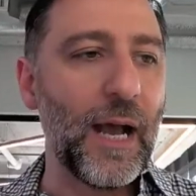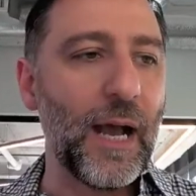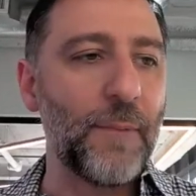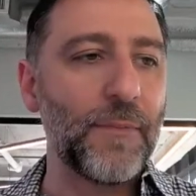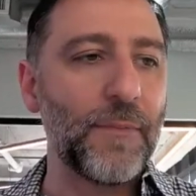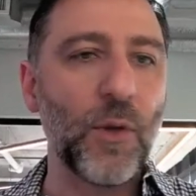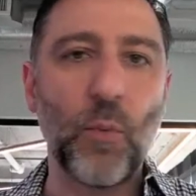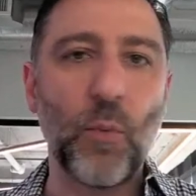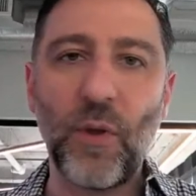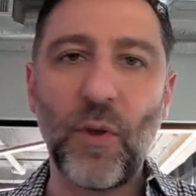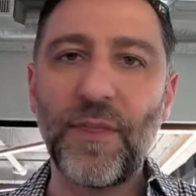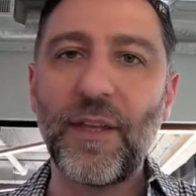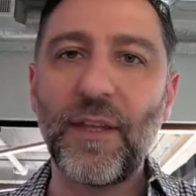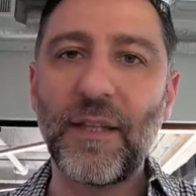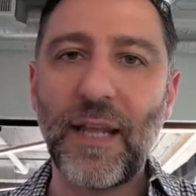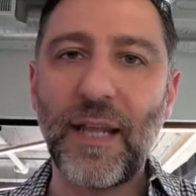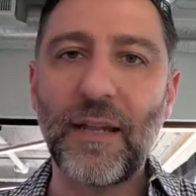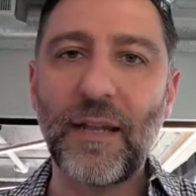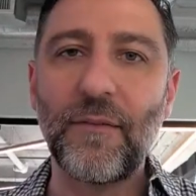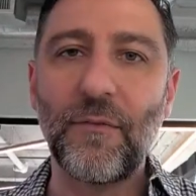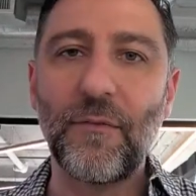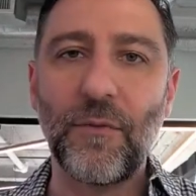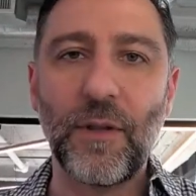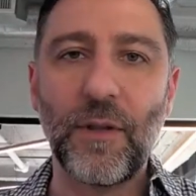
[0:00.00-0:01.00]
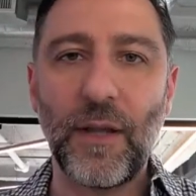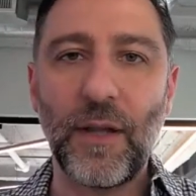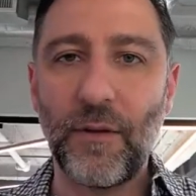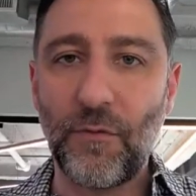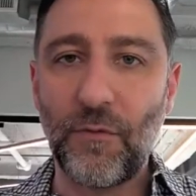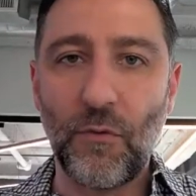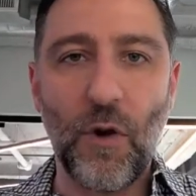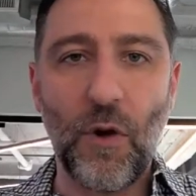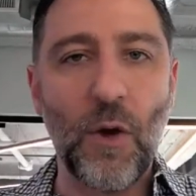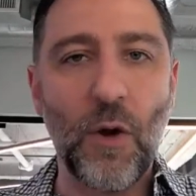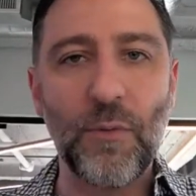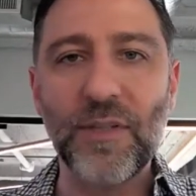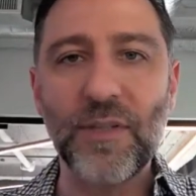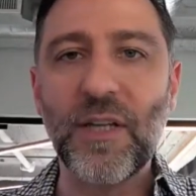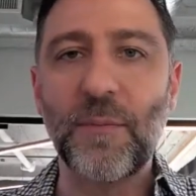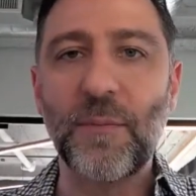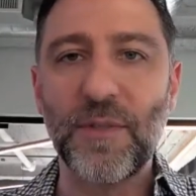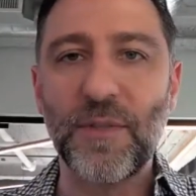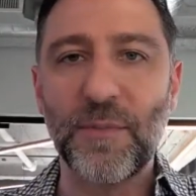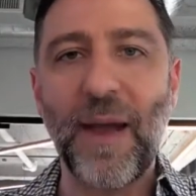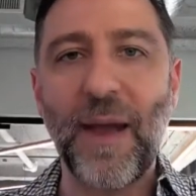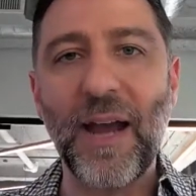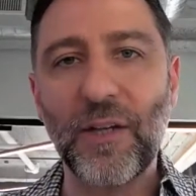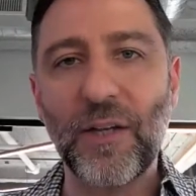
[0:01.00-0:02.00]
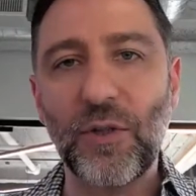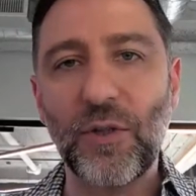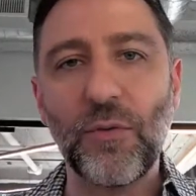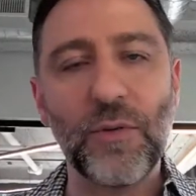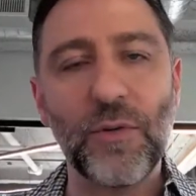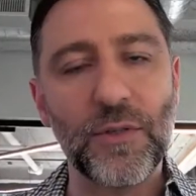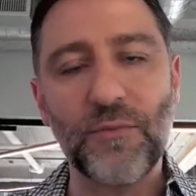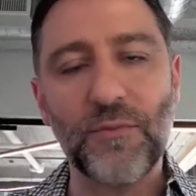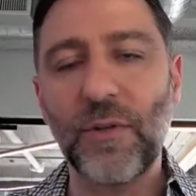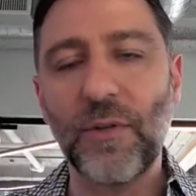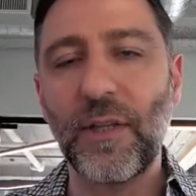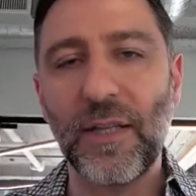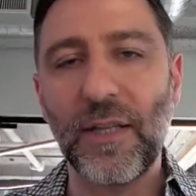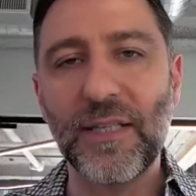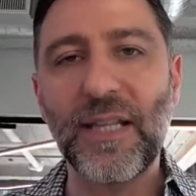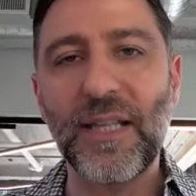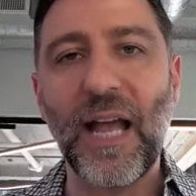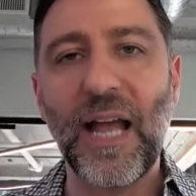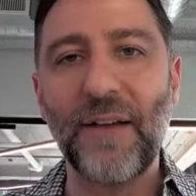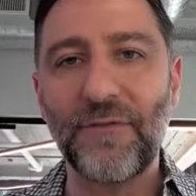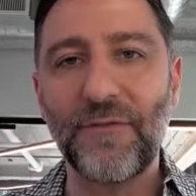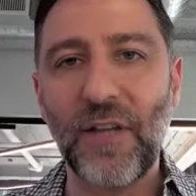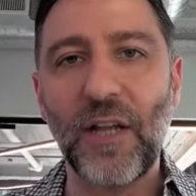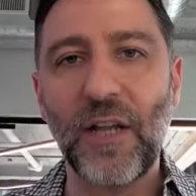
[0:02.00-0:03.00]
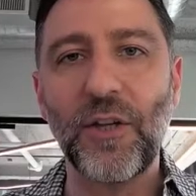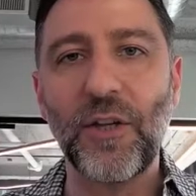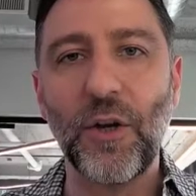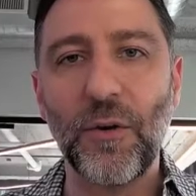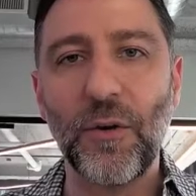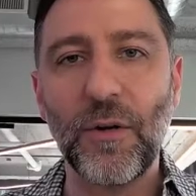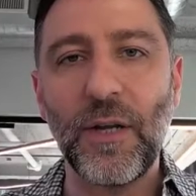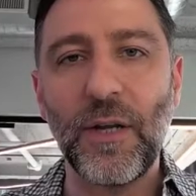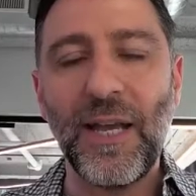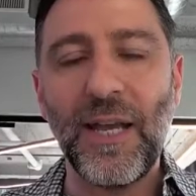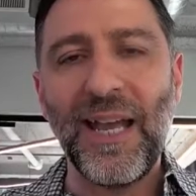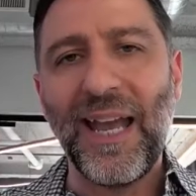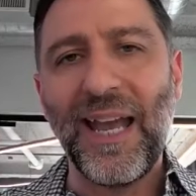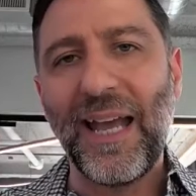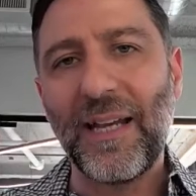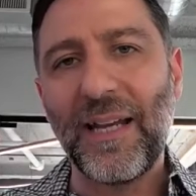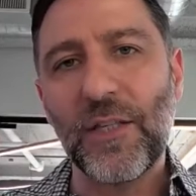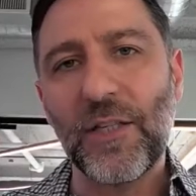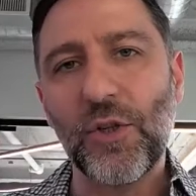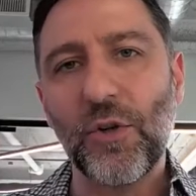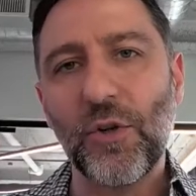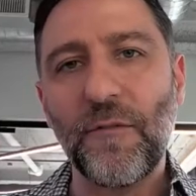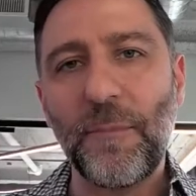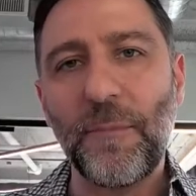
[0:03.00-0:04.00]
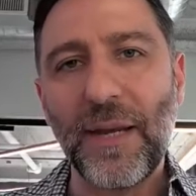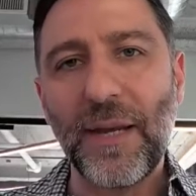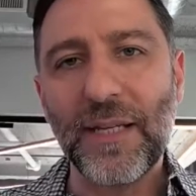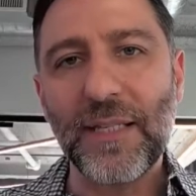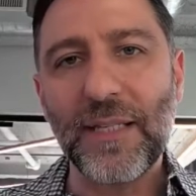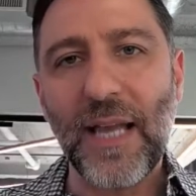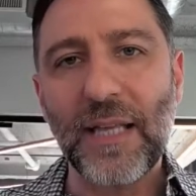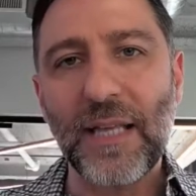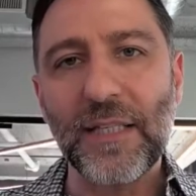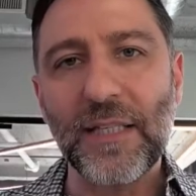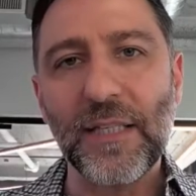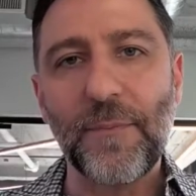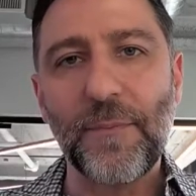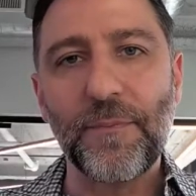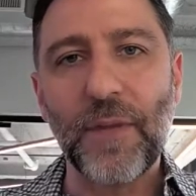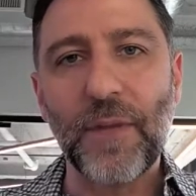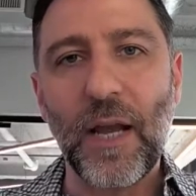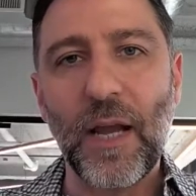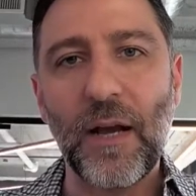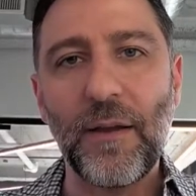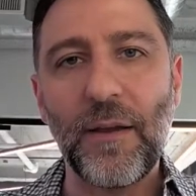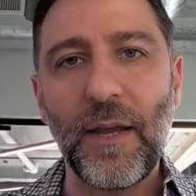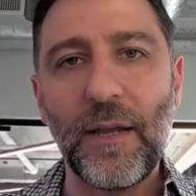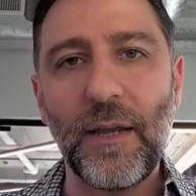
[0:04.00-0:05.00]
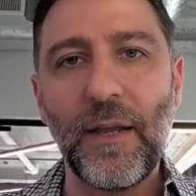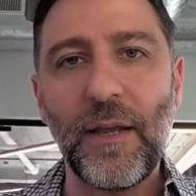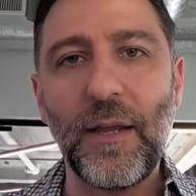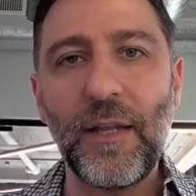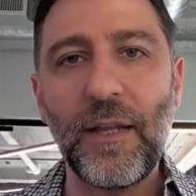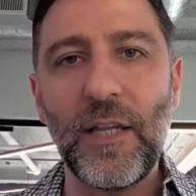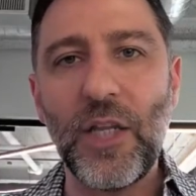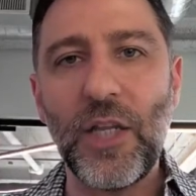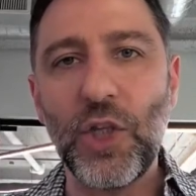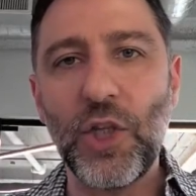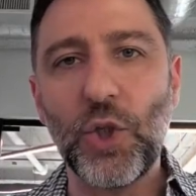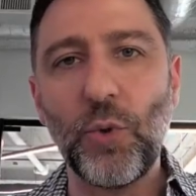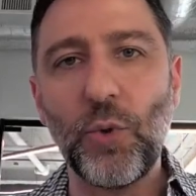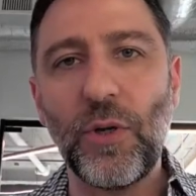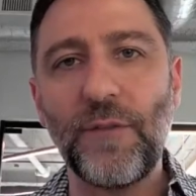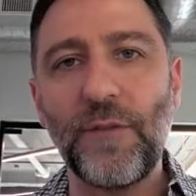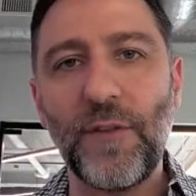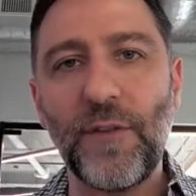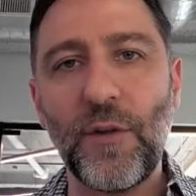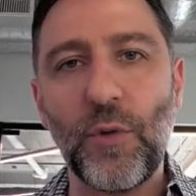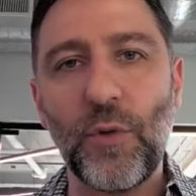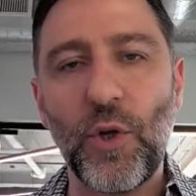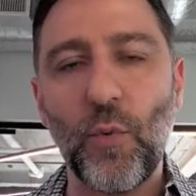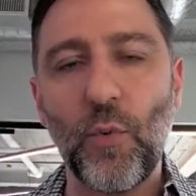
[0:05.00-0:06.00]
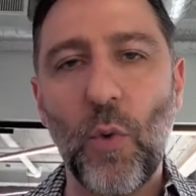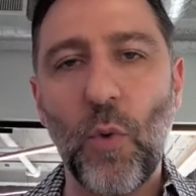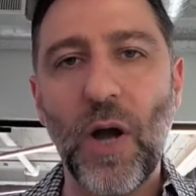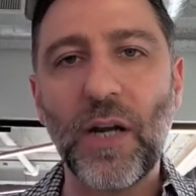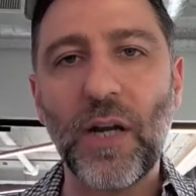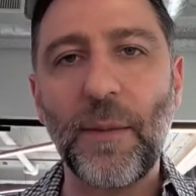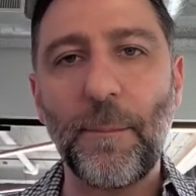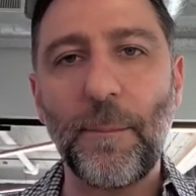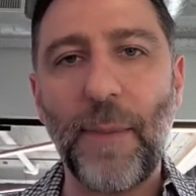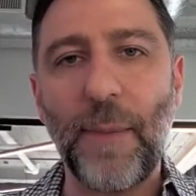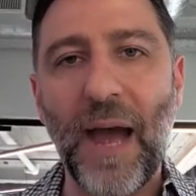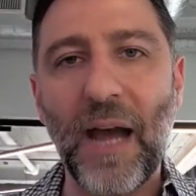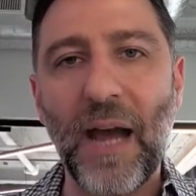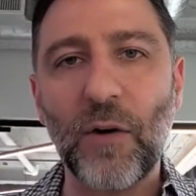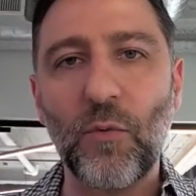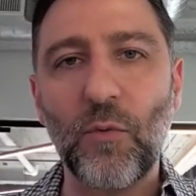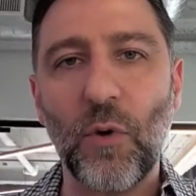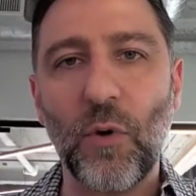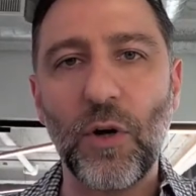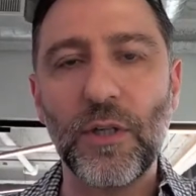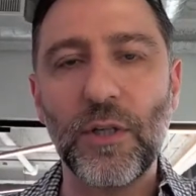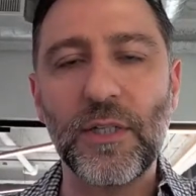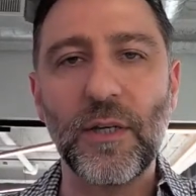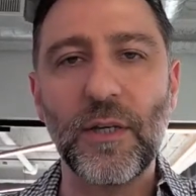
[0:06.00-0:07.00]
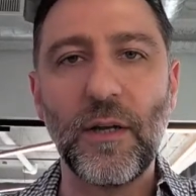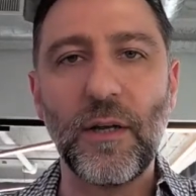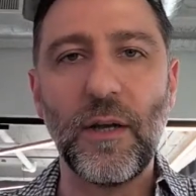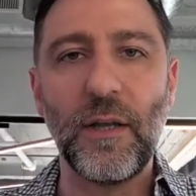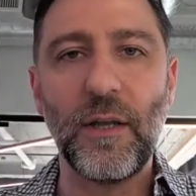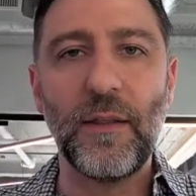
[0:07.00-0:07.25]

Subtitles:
The one thing that it always comes back to is really the staff tenure. And it sort of makes sense intuitively when you walk it backwards.